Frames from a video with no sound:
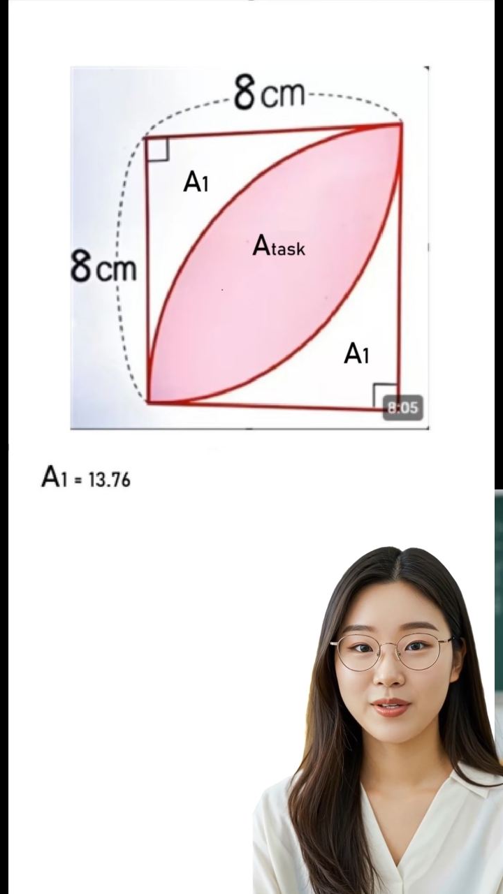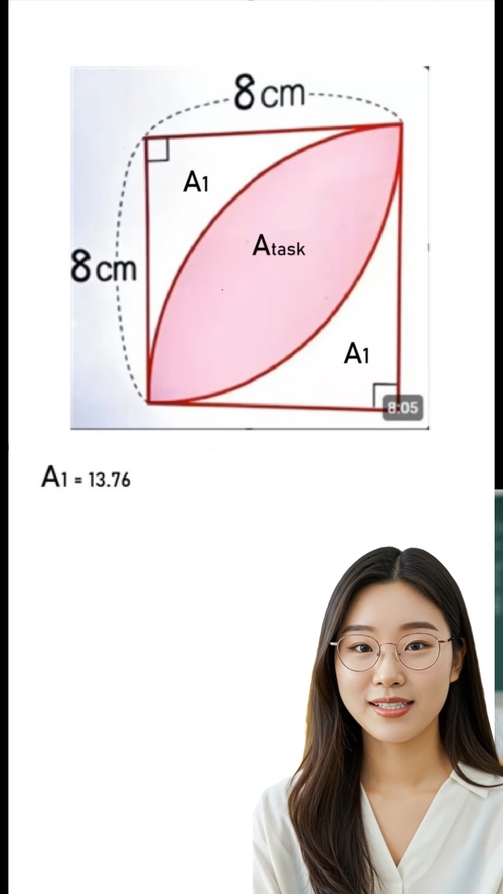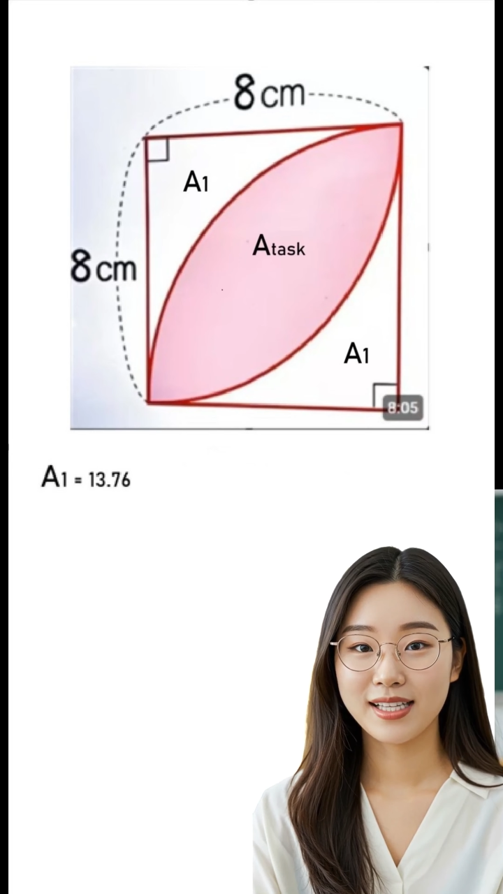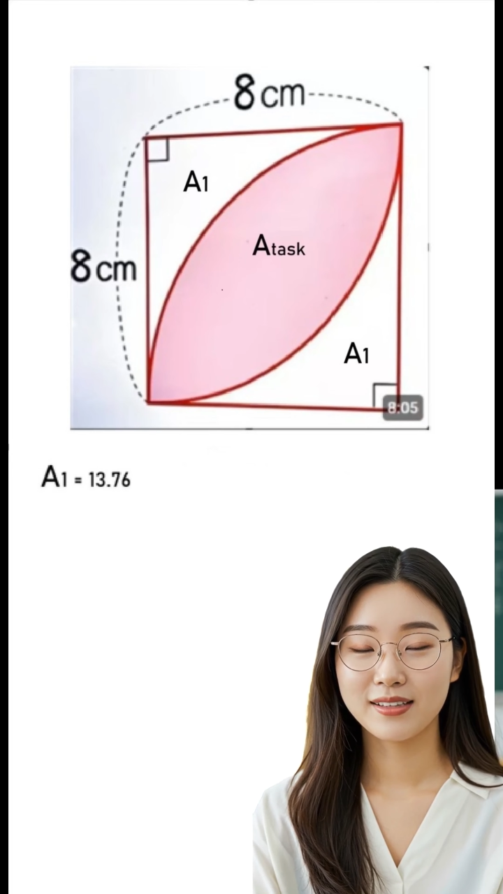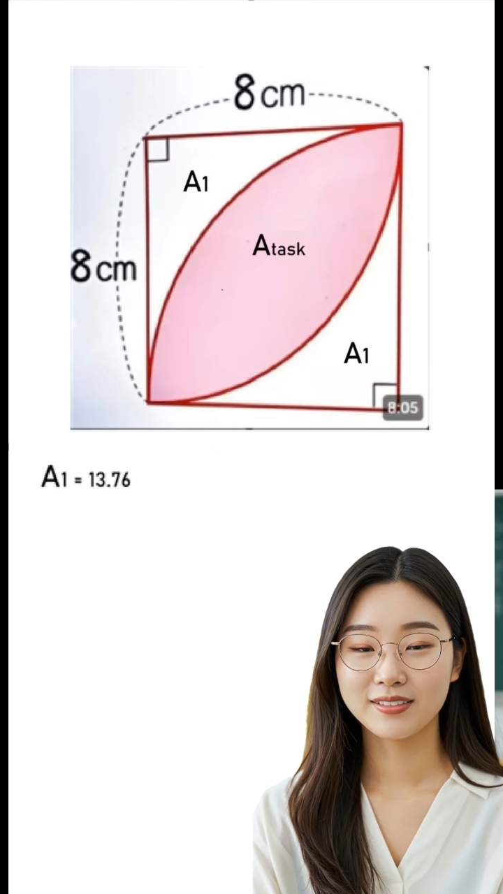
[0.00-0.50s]

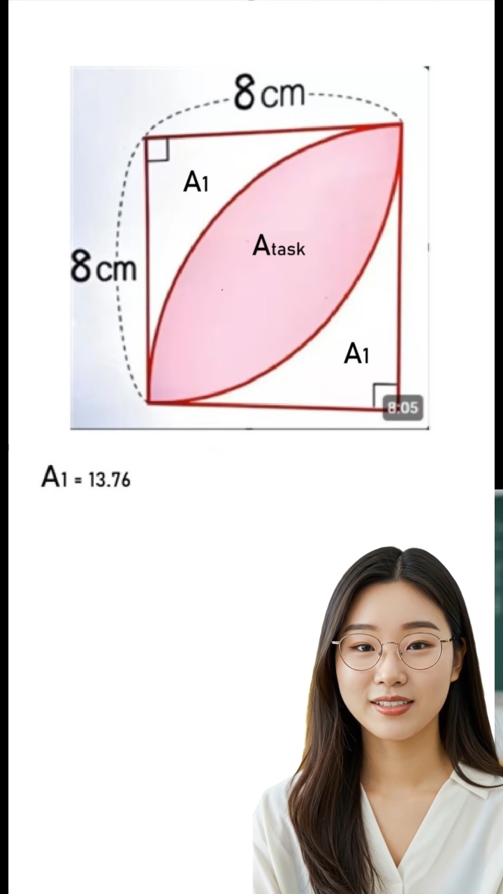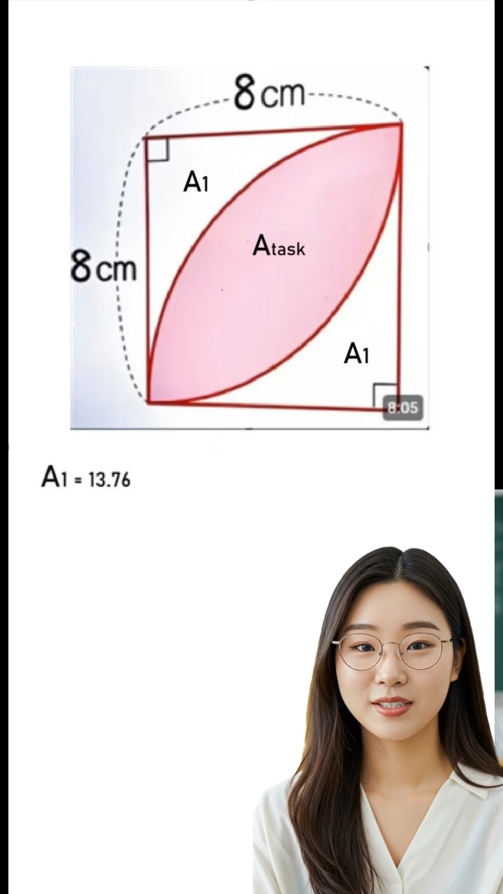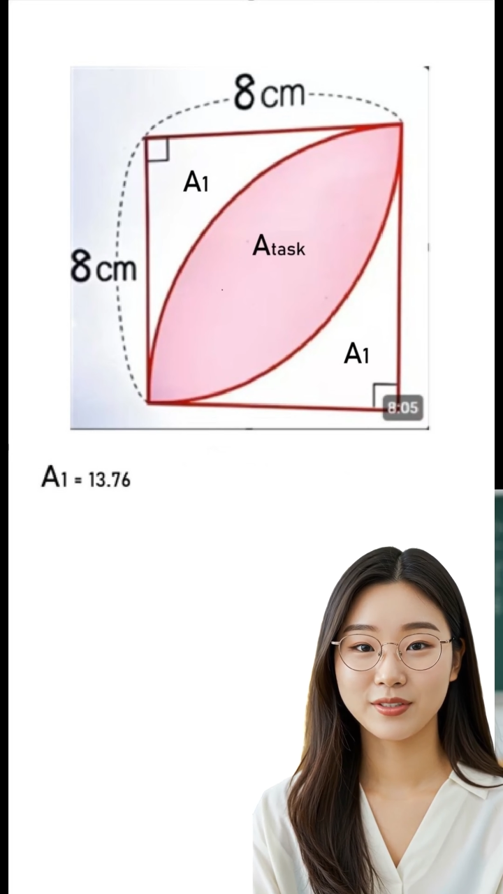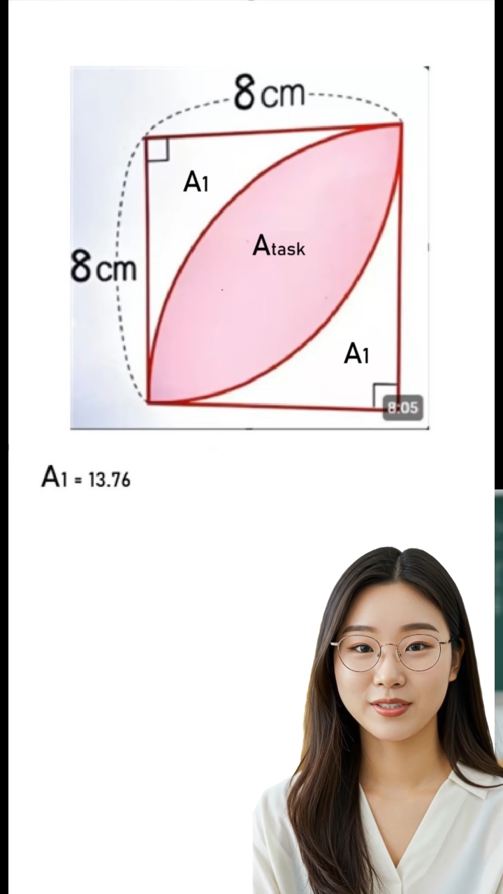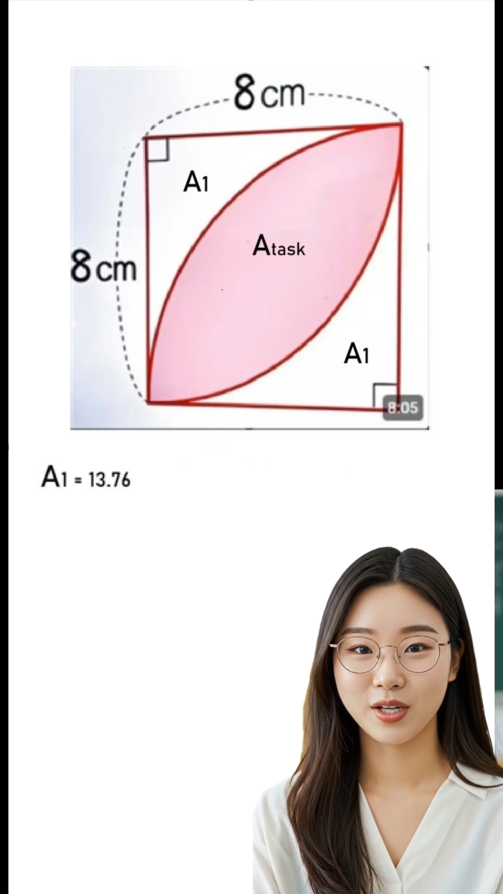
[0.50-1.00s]
announced and
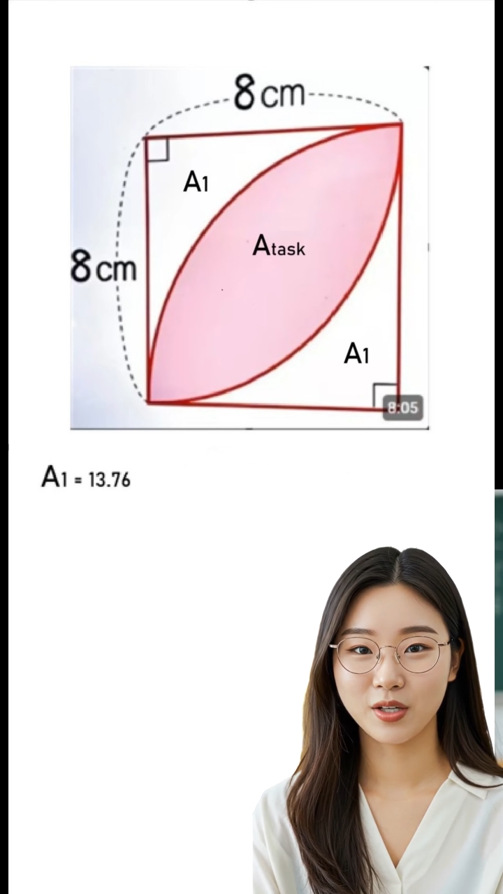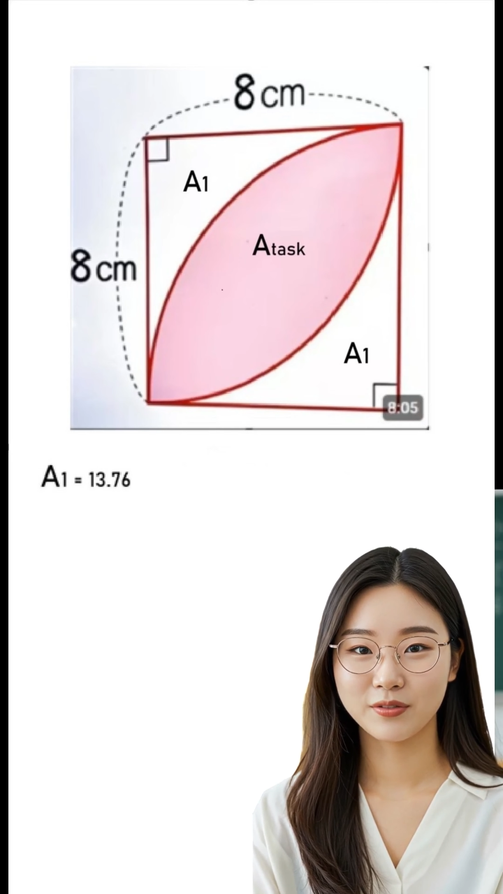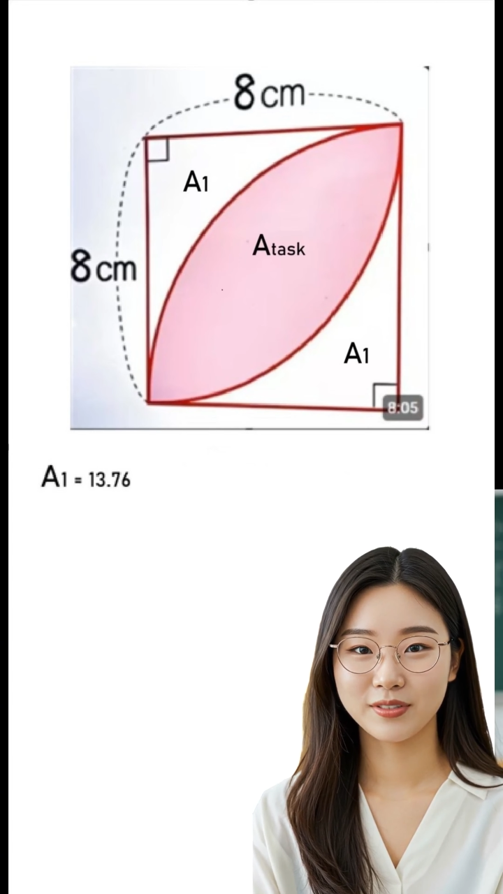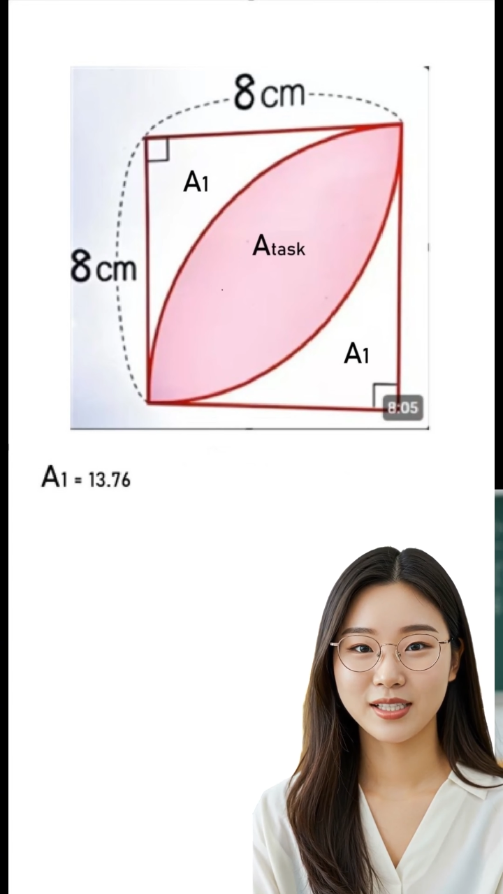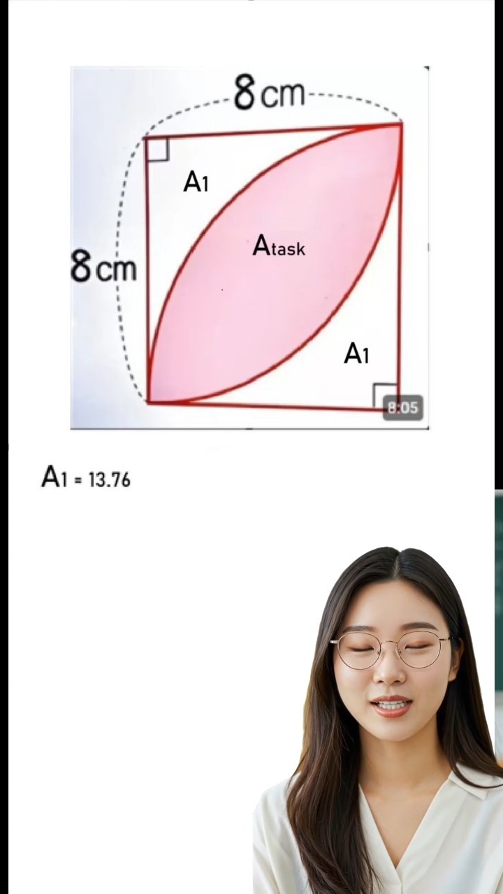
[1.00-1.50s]
resolved